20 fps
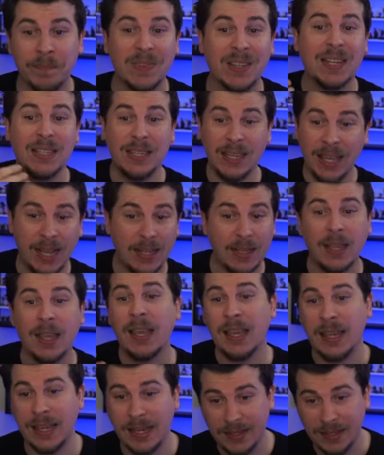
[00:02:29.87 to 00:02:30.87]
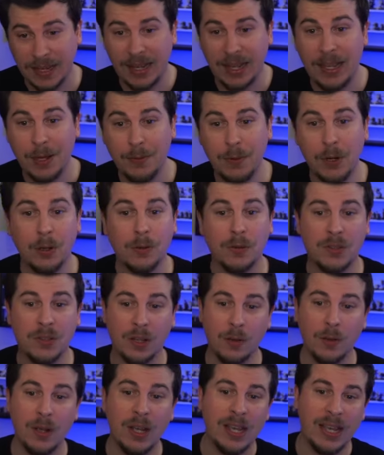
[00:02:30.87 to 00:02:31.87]
And again, he is a hero,
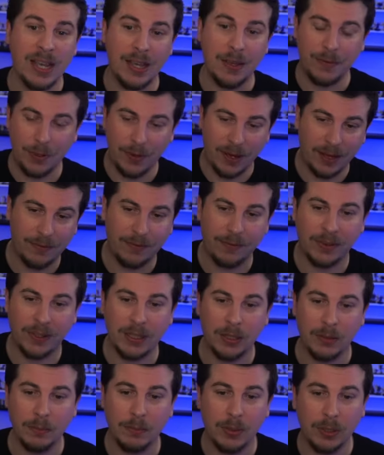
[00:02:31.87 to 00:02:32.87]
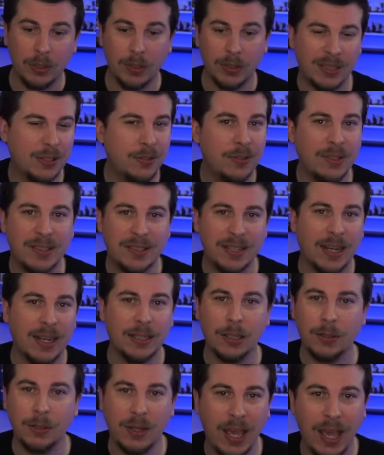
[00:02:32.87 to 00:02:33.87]
so if you have Flynn on board and you decide,
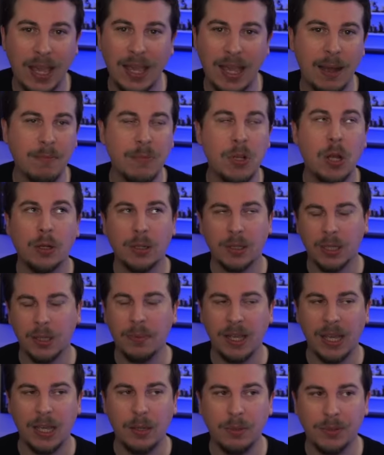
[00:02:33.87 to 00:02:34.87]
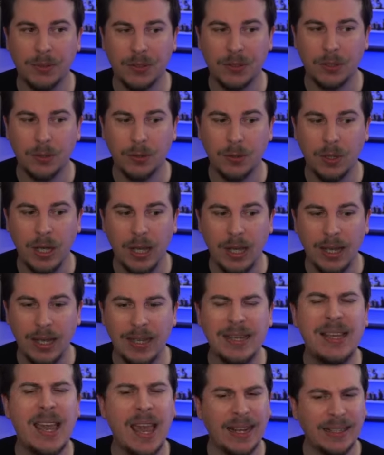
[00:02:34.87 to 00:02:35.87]
okay, I'm not going to be able to
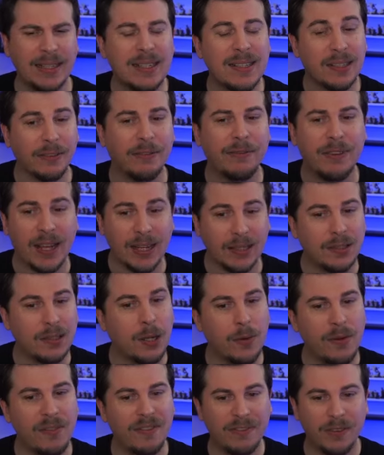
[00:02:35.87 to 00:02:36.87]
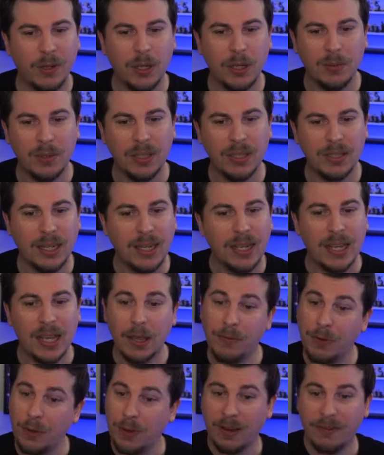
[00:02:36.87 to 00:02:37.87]
gain his effect going forward,
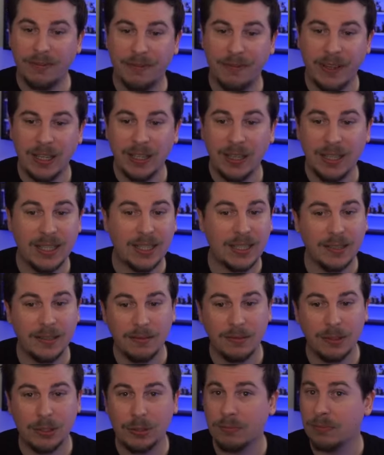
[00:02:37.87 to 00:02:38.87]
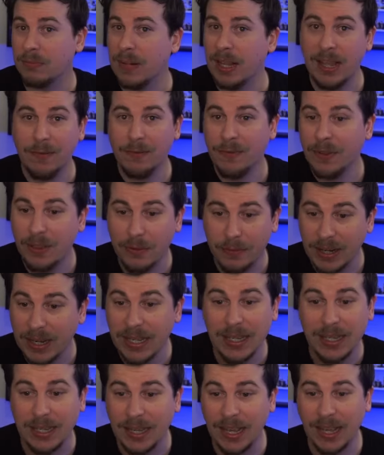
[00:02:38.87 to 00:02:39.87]
if you have Phil, he can hit for
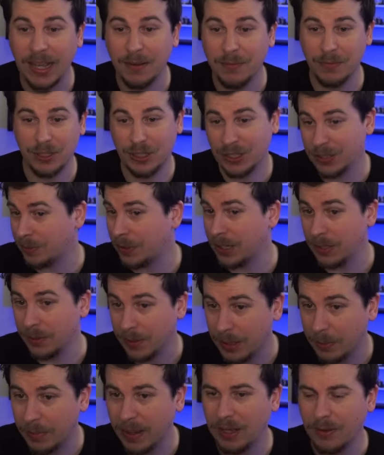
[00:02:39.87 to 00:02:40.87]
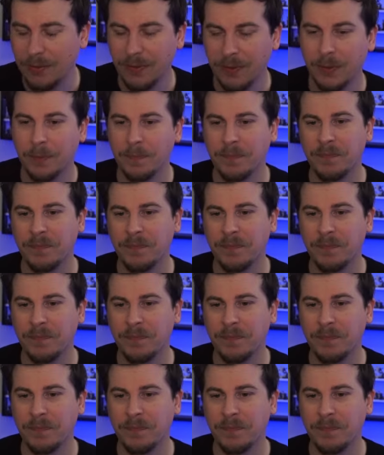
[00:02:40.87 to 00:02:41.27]
3, which is really powerful.